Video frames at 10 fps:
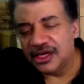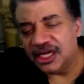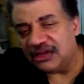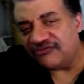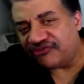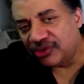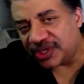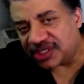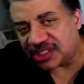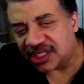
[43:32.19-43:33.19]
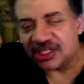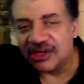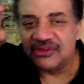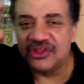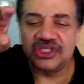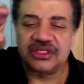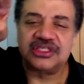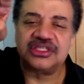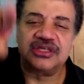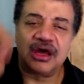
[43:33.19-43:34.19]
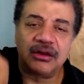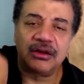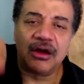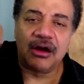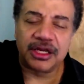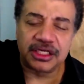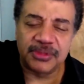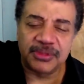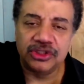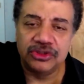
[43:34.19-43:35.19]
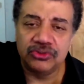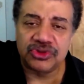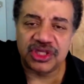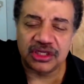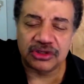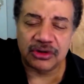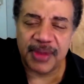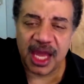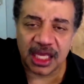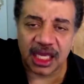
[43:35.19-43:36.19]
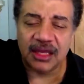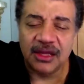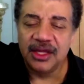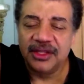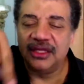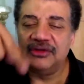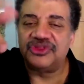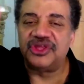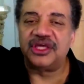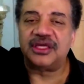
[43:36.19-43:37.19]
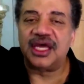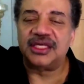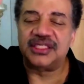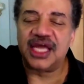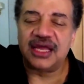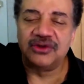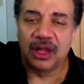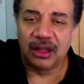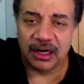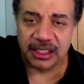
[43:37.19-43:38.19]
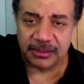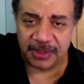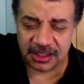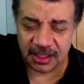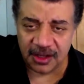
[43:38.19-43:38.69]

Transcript: influences this subtle argument you think you're making that you think has the end-all argument.